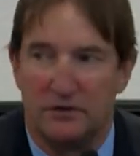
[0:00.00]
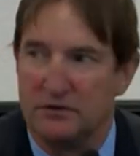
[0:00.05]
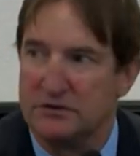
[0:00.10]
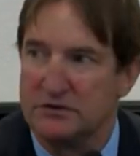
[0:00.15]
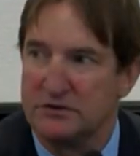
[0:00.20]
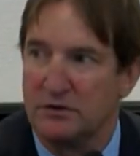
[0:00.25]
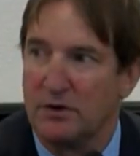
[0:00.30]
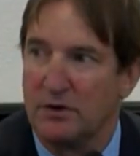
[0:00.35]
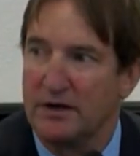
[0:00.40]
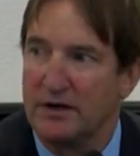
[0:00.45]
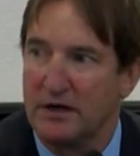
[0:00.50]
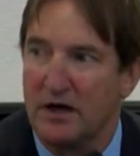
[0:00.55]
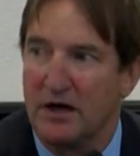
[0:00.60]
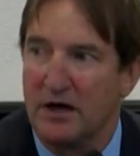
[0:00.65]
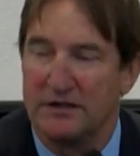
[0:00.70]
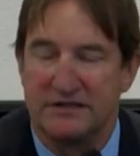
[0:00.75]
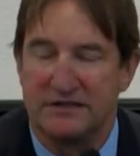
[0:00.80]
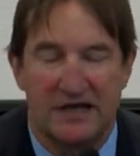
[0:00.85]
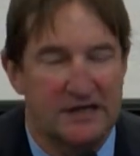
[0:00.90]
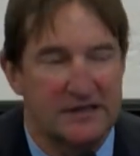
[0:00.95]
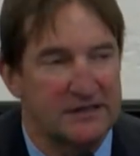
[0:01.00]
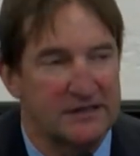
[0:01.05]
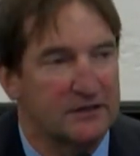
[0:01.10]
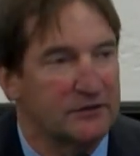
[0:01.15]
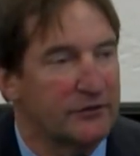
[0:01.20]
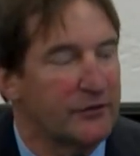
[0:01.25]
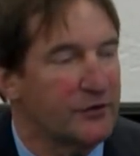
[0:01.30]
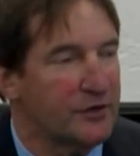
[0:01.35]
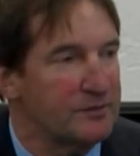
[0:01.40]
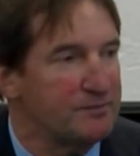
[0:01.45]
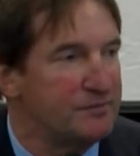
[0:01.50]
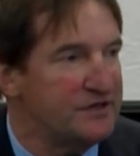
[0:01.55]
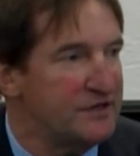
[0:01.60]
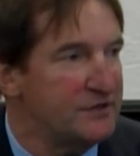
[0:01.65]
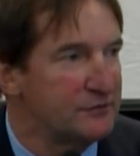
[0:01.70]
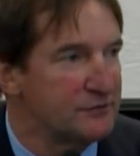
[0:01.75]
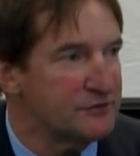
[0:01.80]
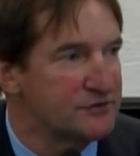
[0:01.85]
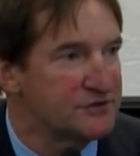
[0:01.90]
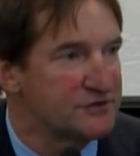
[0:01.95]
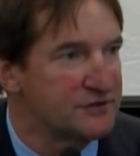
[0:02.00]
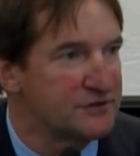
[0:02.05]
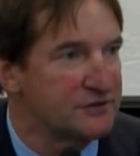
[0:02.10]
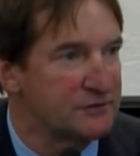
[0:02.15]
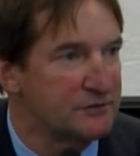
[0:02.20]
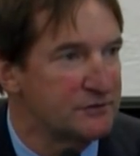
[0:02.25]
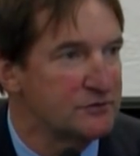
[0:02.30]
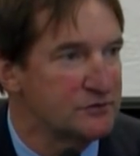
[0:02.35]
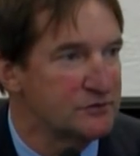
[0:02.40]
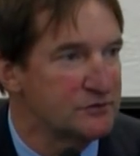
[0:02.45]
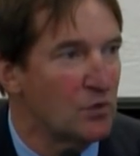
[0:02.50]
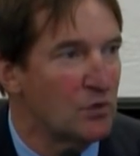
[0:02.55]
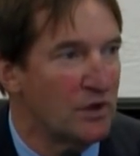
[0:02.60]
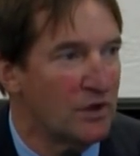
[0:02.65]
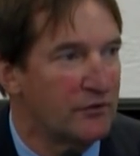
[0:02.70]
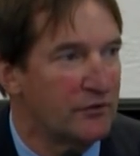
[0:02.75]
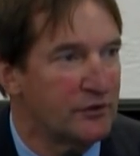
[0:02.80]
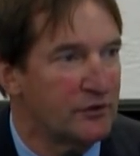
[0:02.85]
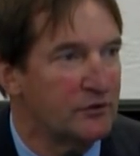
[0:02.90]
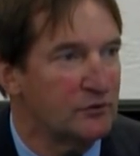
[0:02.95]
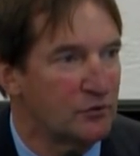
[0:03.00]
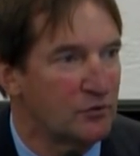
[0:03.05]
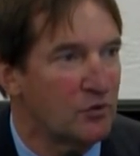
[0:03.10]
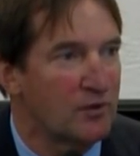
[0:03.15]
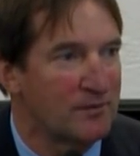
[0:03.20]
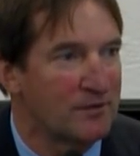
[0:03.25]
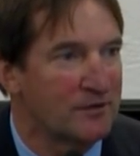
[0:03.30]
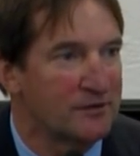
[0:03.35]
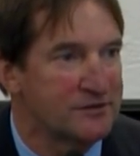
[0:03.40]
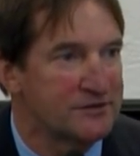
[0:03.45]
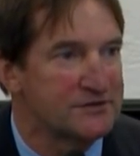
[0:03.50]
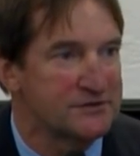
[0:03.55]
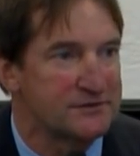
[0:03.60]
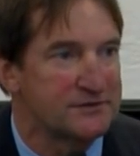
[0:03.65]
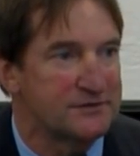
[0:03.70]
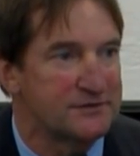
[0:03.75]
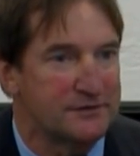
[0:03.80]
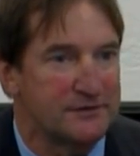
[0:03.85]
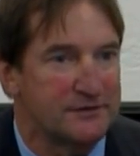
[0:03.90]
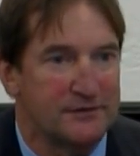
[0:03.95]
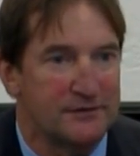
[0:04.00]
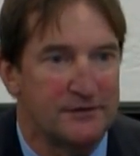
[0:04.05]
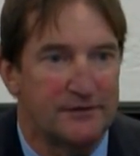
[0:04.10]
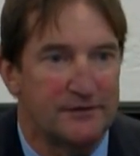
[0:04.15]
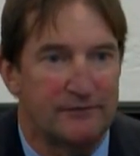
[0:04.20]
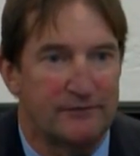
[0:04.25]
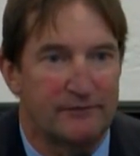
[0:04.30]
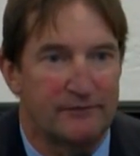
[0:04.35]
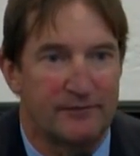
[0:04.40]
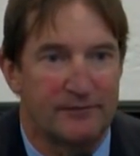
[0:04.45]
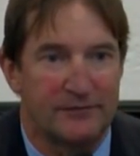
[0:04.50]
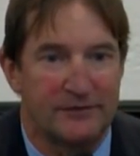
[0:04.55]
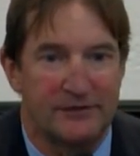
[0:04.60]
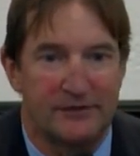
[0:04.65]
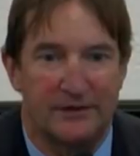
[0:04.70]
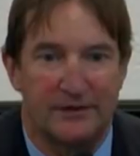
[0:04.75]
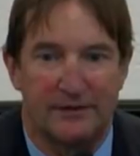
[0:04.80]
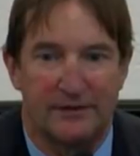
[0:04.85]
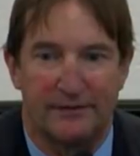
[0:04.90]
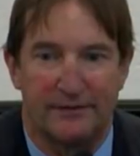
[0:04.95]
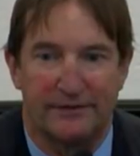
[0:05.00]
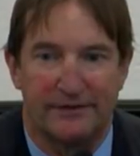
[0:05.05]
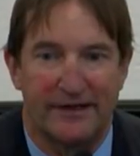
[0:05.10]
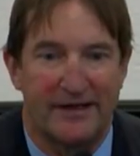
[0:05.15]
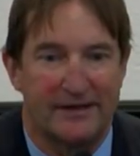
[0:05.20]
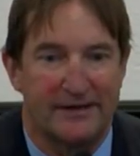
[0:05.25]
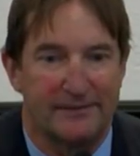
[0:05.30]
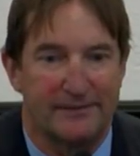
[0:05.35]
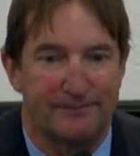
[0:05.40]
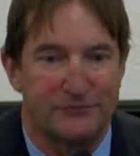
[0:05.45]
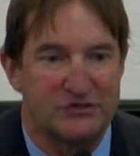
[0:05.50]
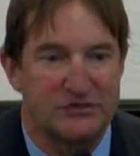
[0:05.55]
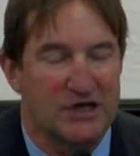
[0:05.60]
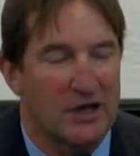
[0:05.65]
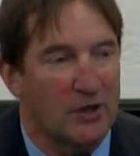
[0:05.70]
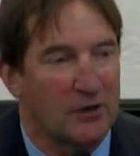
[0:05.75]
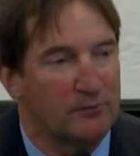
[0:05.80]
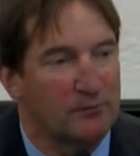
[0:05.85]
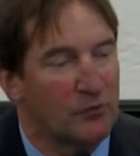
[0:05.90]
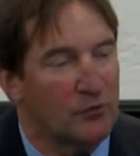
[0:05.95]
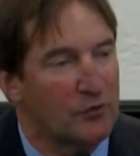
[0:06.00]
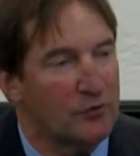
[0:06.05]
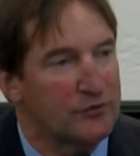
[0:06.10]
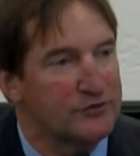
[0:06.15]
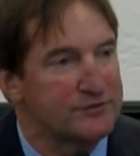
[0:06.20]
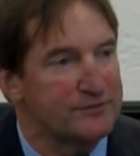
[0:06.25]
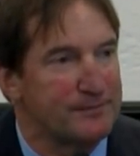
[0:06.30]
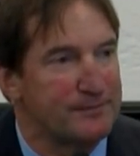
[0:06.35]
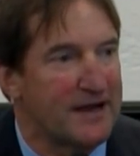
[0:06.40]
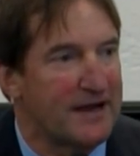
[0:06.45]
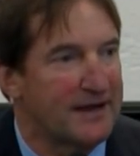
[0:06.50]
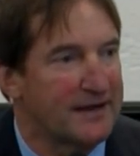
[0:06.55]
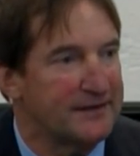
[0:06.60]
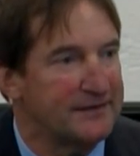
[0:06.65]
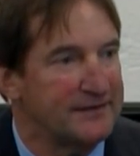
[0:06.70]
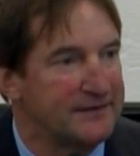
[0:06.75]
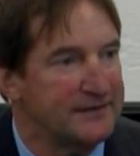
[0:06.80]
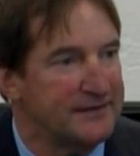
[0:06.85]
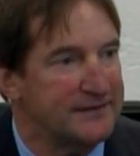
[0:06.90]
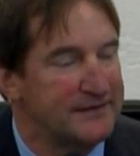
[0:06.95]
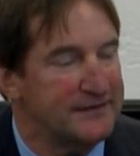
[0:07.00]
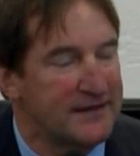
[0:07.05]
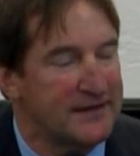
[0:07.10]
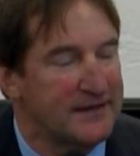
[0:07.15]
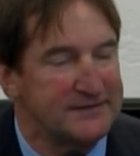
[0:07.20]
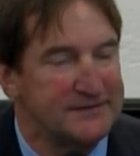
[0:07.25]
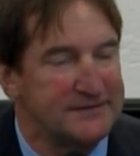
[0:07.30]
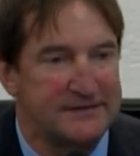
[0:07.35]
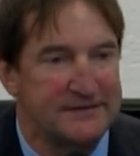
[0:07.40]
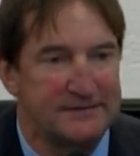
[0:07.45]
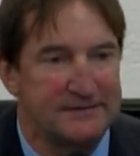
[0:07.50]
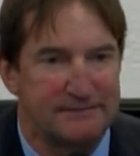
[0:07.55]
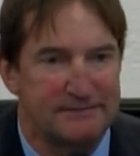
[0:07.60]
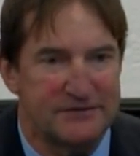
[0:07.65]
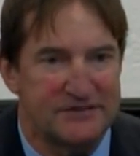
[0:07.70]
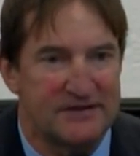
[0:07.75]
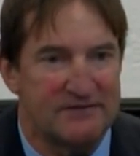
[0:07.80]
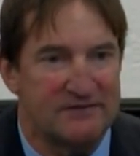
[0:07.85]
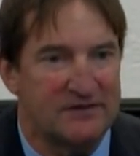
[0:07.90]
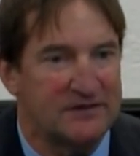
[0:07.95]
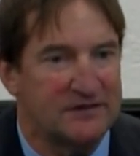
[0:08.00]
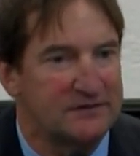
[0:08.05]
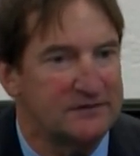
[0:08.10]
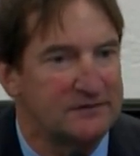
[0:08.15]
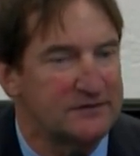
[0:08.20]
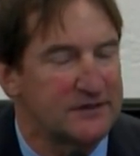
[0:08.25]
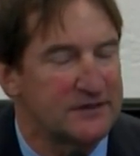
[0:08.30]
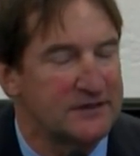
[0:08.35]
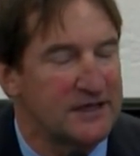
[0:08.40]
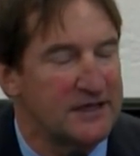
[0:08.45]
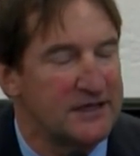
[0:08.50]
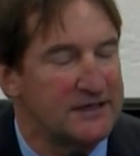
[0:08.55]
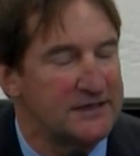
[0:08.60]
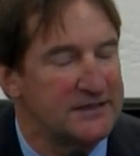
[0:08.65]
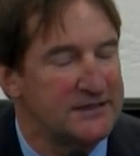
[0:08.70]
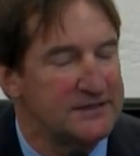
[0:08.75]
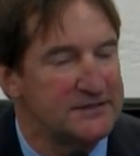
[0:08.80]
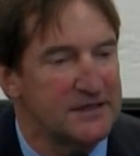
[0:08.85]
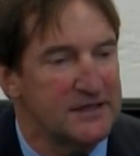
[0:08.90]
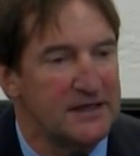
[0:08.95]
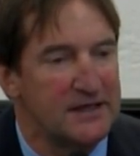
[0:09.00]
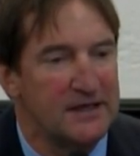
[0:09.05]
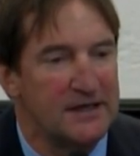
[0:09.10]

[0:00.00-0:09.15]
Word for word: So I contacted Larry Peterson, who's a well known criminalist from the uh, Atlanta child murders back in the 1970s and 80s.